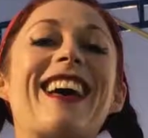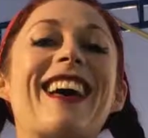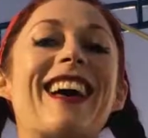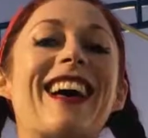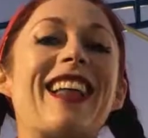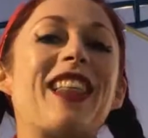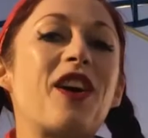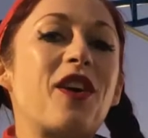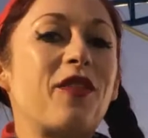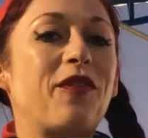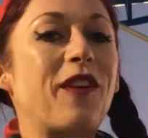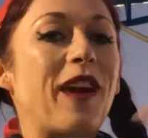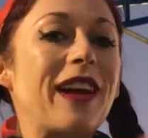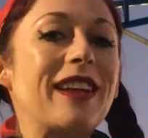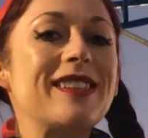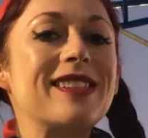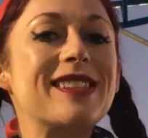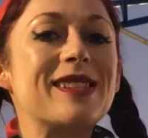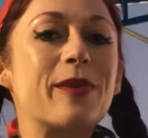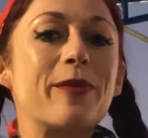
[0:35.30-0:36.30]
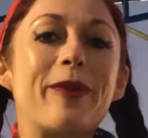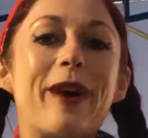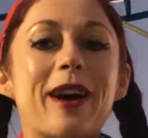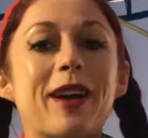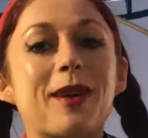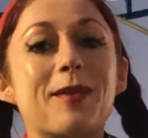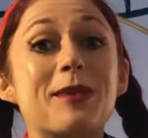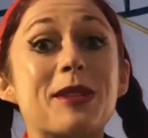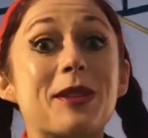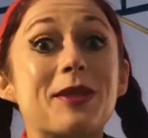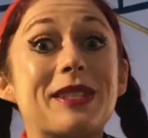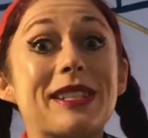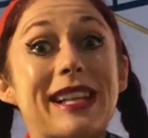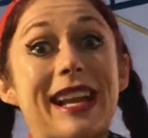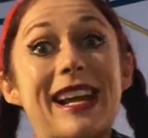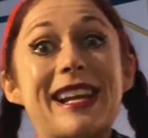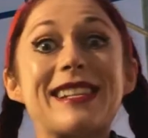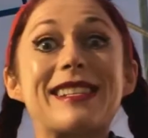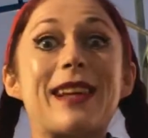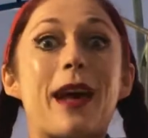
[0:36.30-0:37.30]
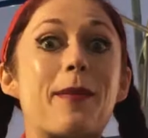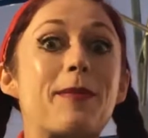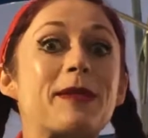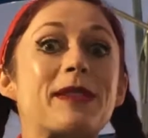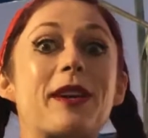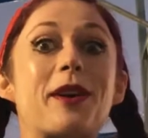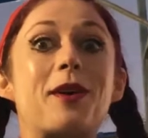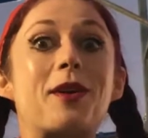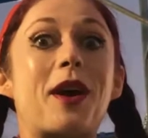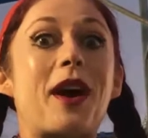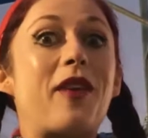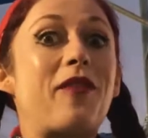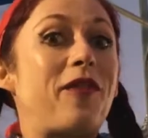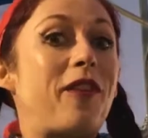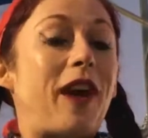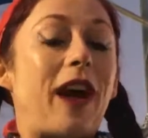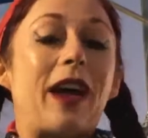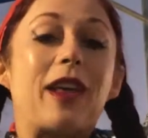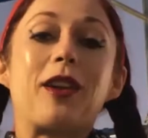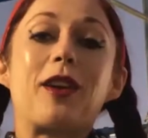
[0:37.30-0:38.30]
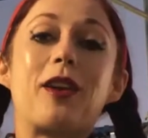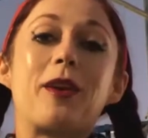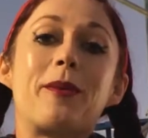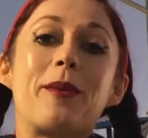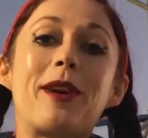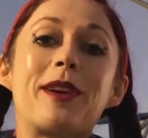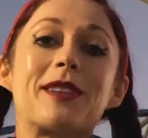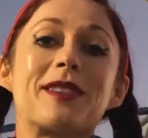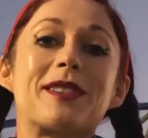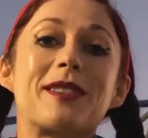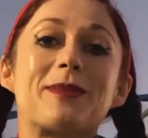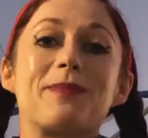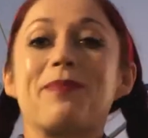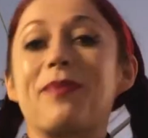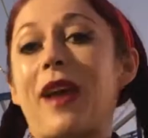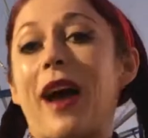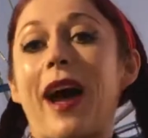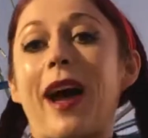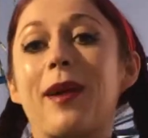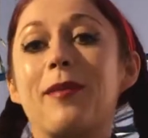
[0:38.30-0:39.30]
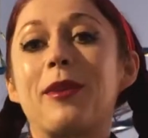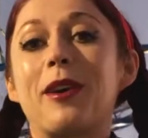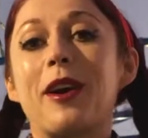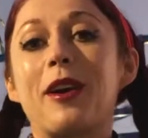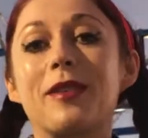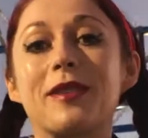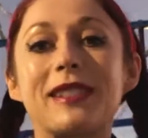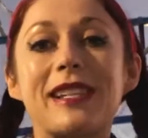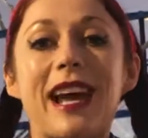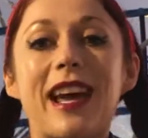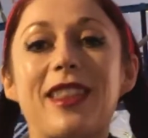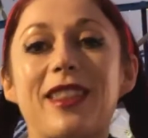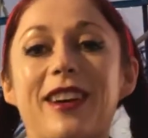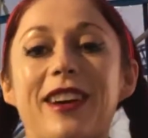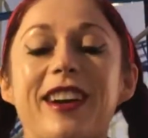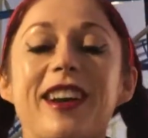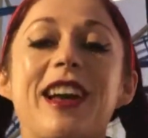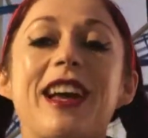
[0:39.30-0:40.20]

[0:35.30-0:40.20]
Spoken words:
Hello friends, and welcome to today's episode of For Heather or Worse. I'm your host Heather.